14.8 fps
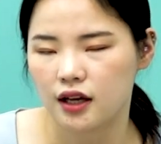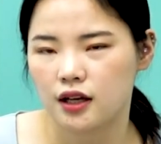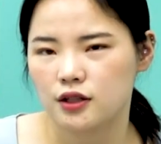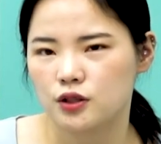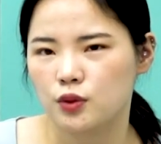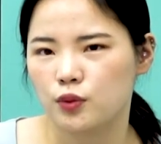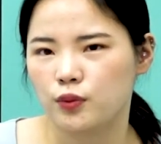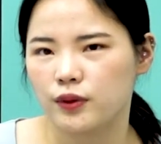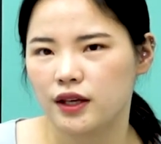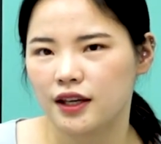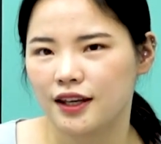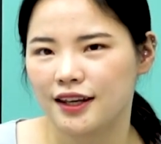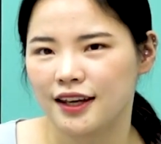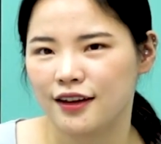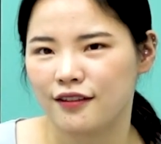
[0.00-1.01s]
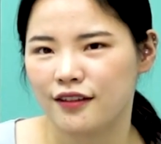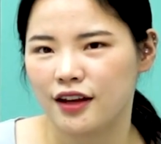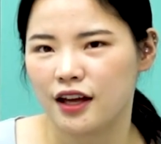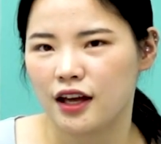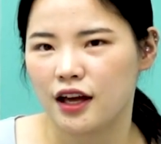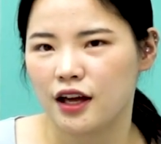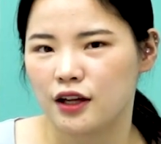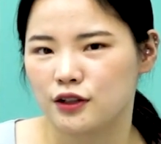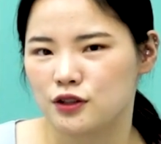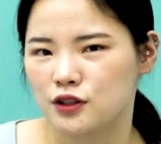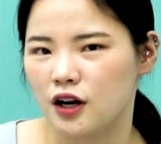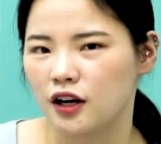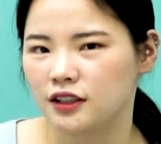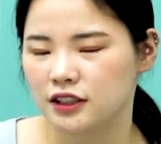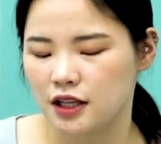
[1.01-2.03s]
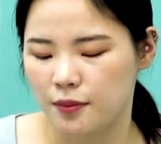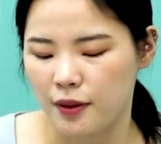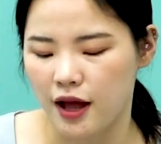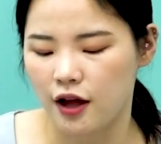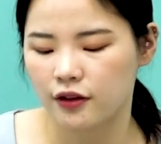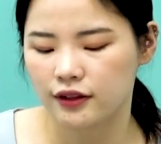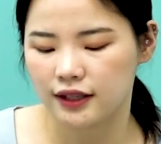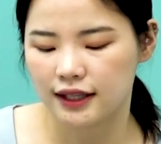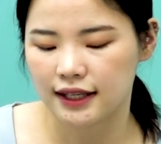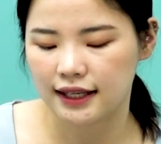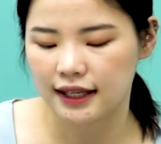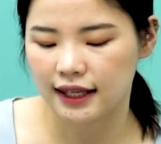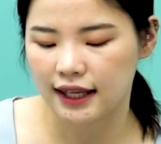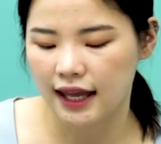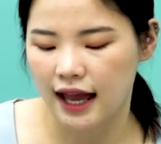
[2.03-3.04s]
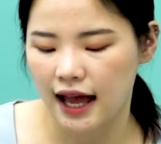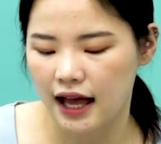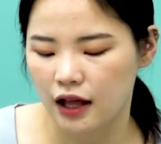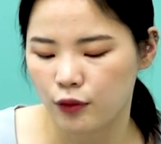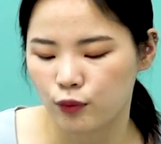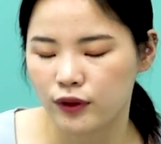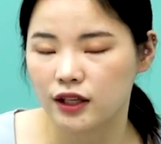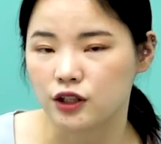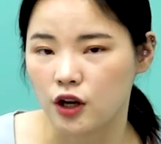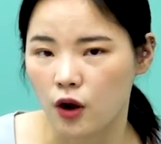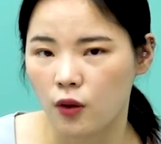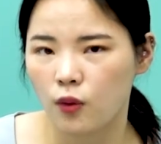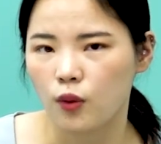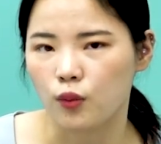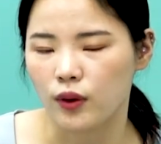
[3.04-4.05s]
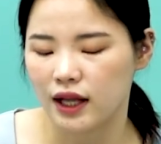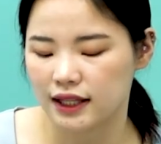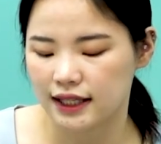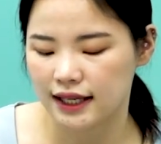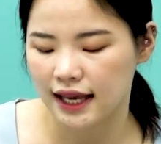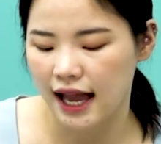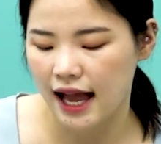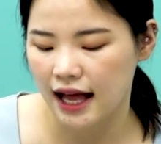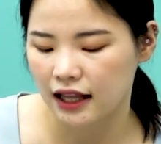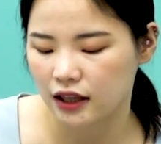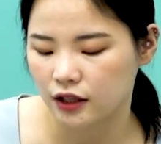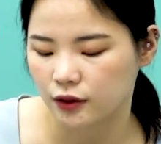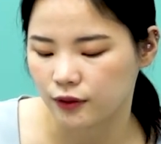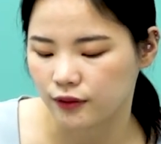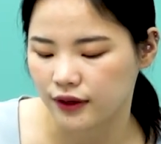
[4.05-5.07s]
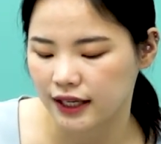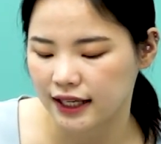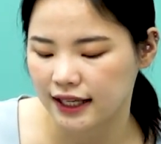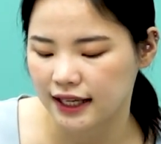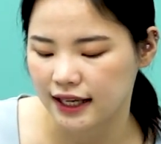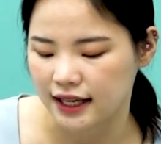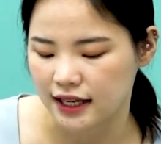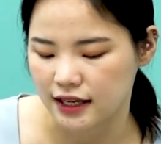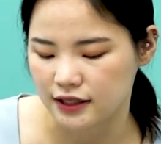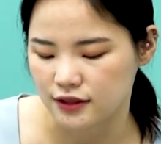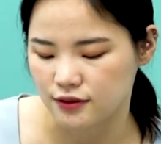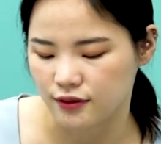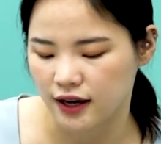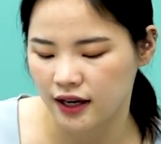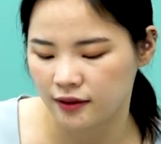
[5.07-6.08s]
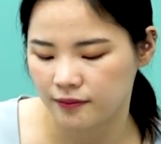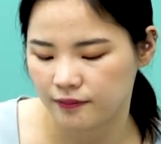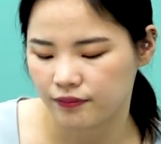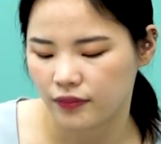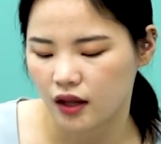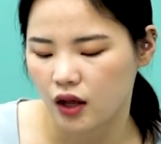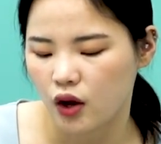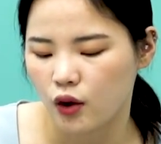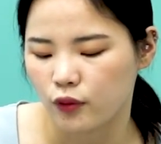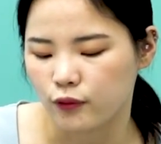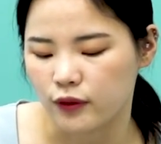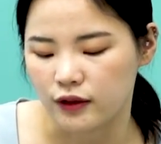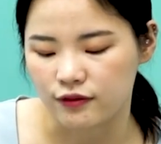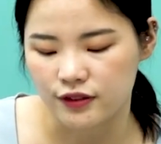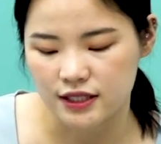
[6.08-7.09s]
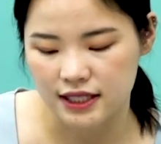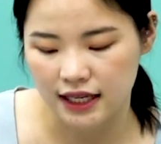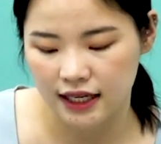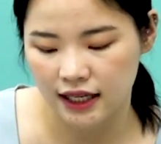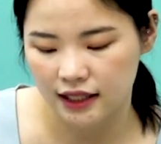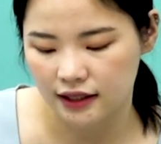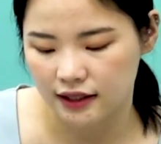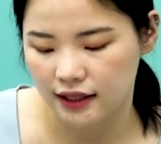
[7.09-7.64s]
So we talked about, we know what calorie is, right? We've seen it